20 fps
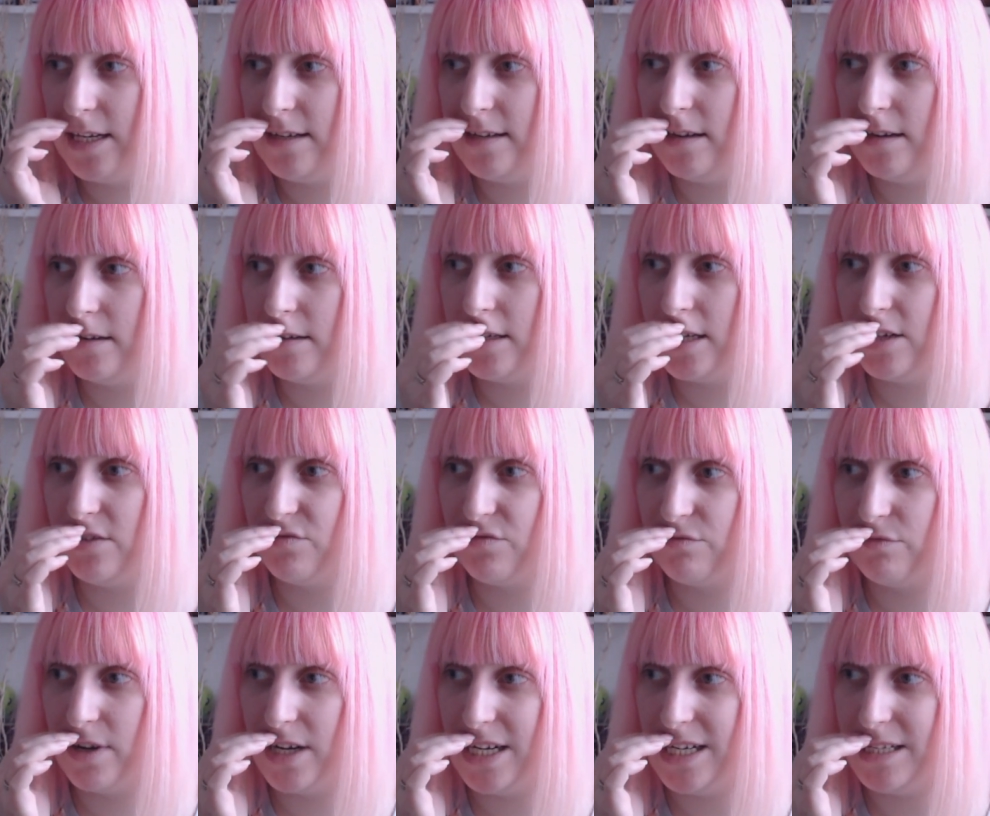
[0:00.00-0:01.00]
they
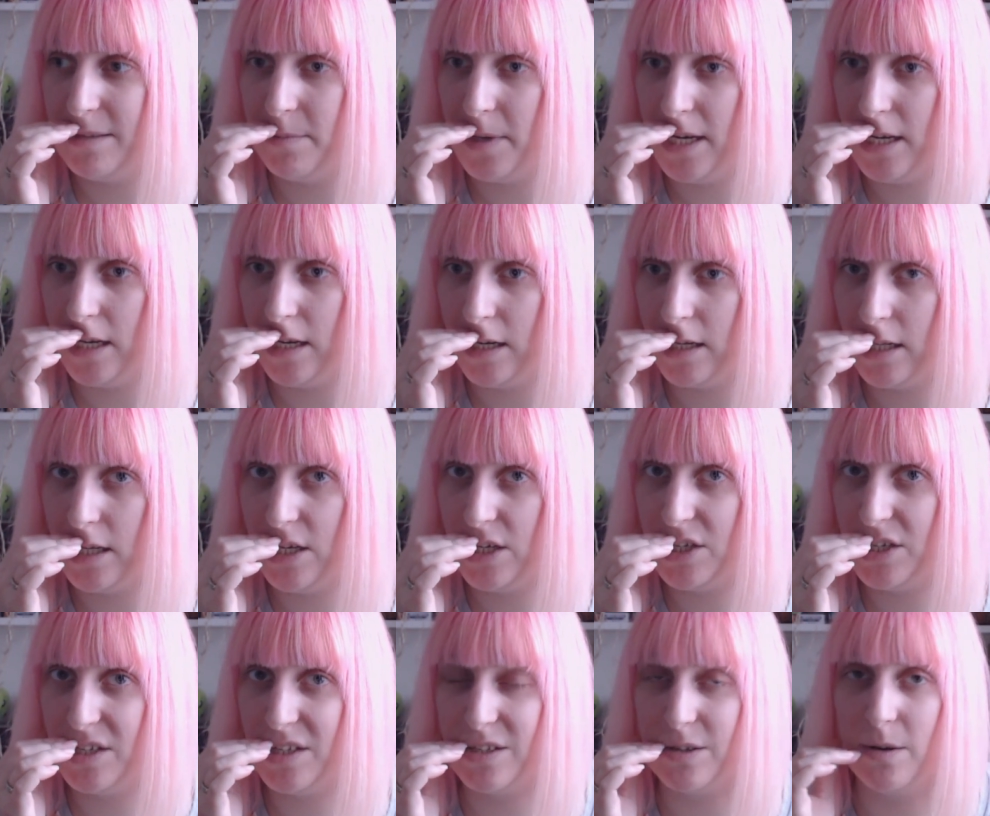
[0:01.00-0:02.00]
didn't really speak
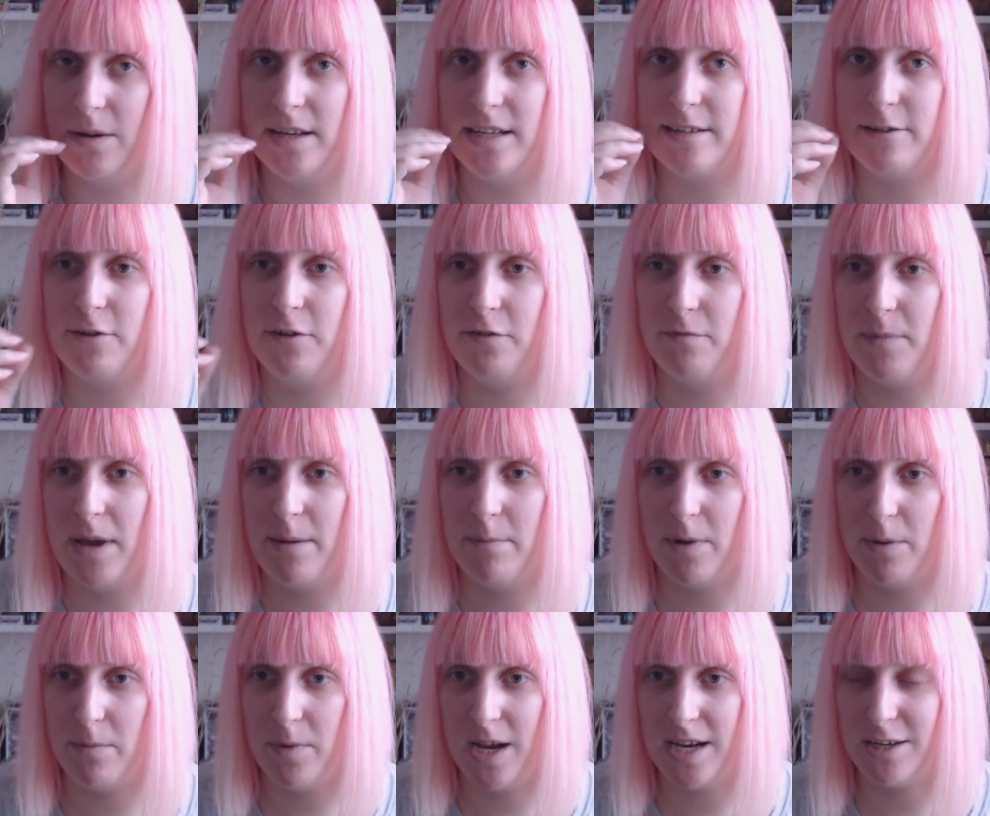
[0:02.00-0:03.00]
English, so it sort of made
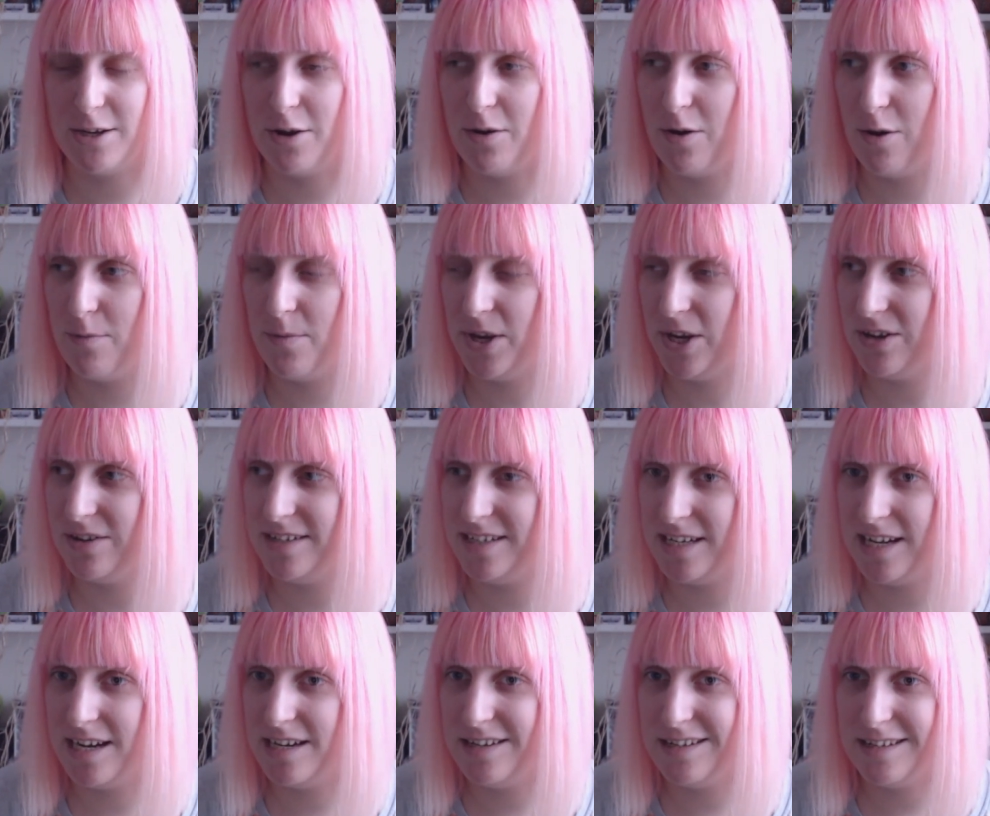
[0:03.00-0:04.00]
my mind go, oh my god,
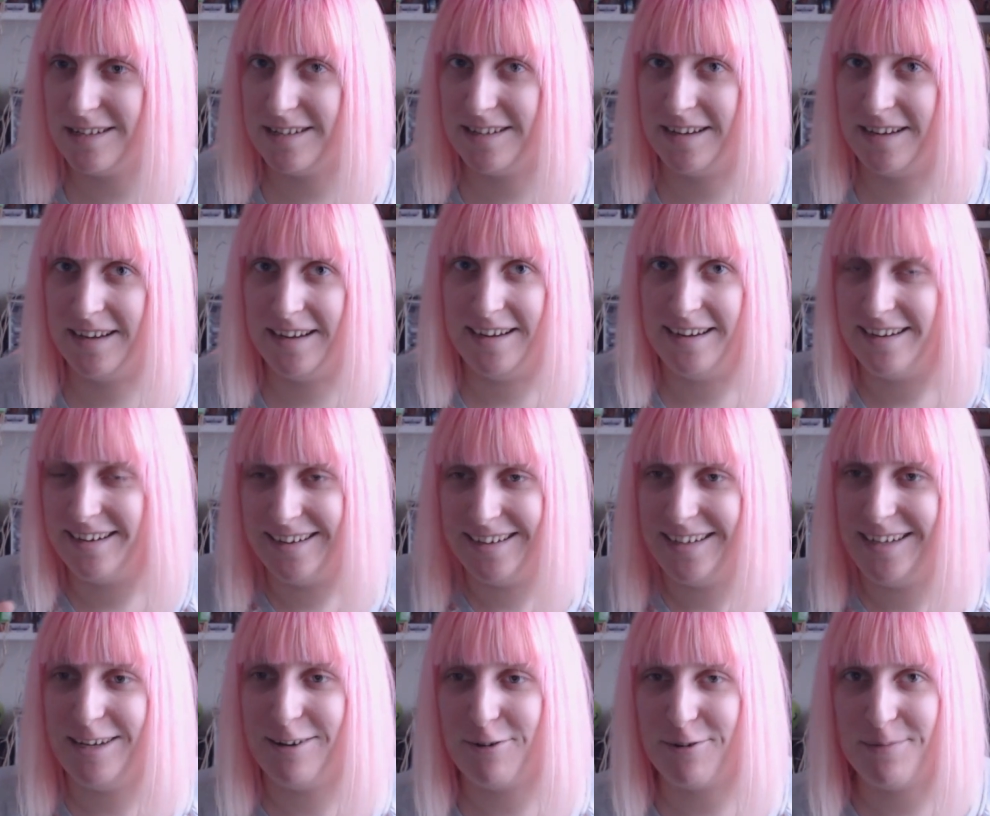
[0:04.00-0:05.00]
did I just,
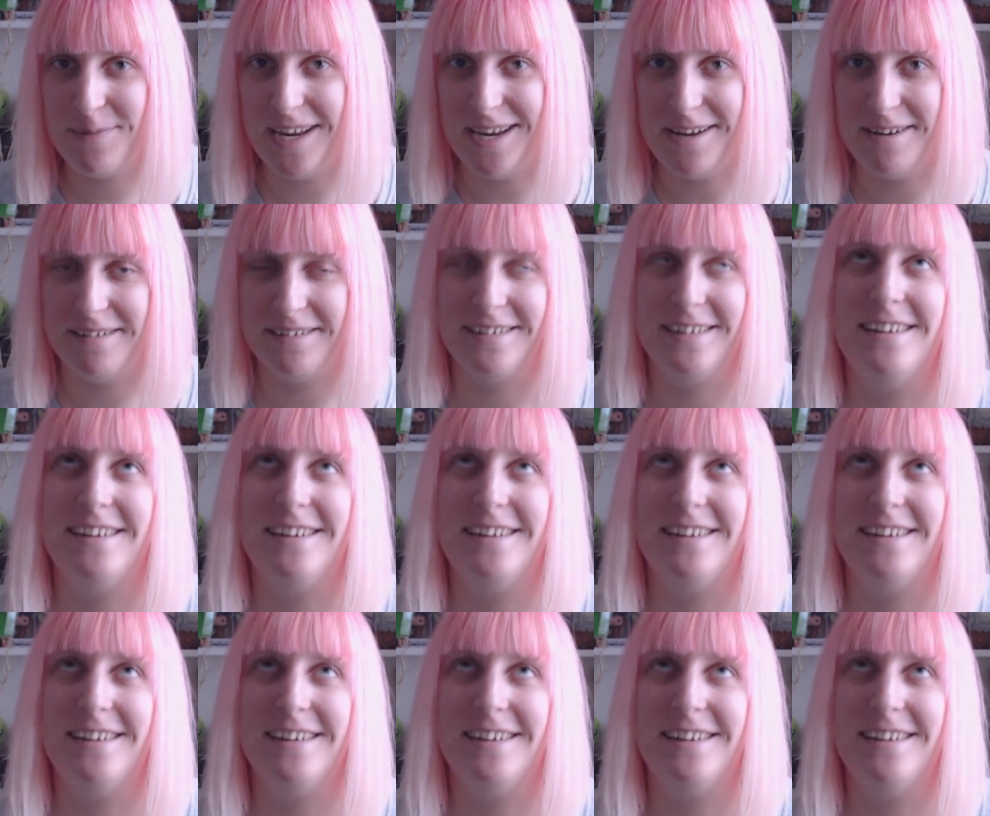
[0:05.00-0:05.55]
you know what I mean?